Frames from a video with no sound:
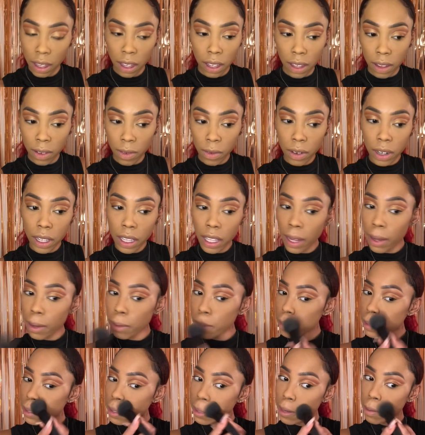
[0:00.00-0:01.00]
it really
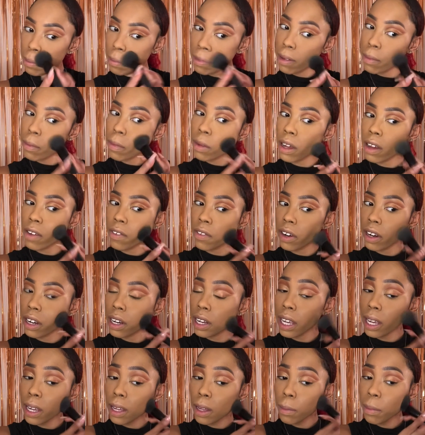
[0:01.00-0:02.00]
helps keep them covered.
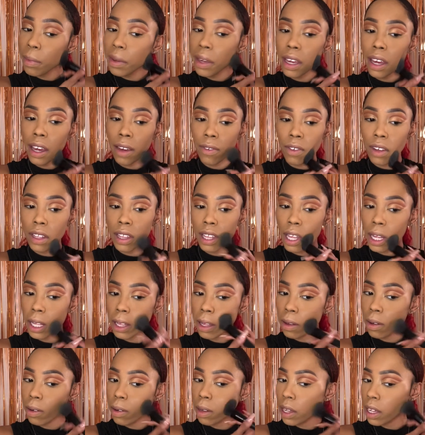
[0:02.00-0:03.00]
It could be everything
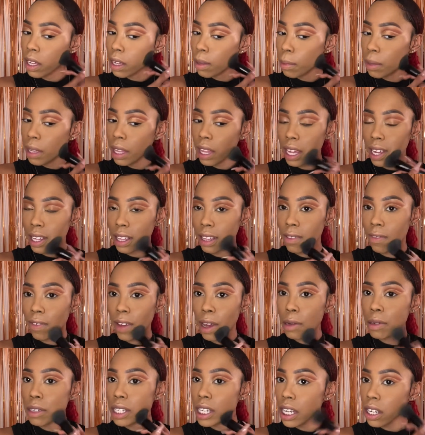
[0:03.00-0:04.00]
though. It could be like the
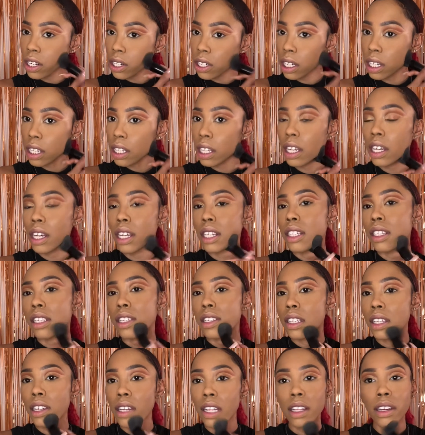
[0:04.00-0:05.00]
foundation, the
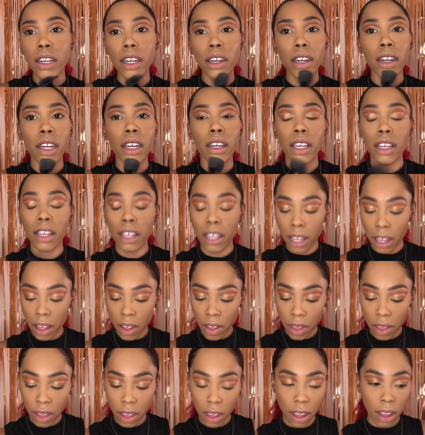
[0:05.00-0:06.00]
concealer,
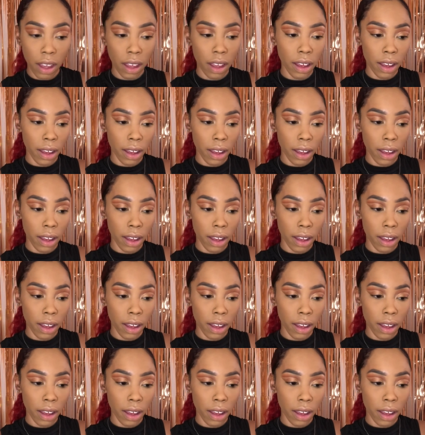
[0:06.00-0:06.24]
the,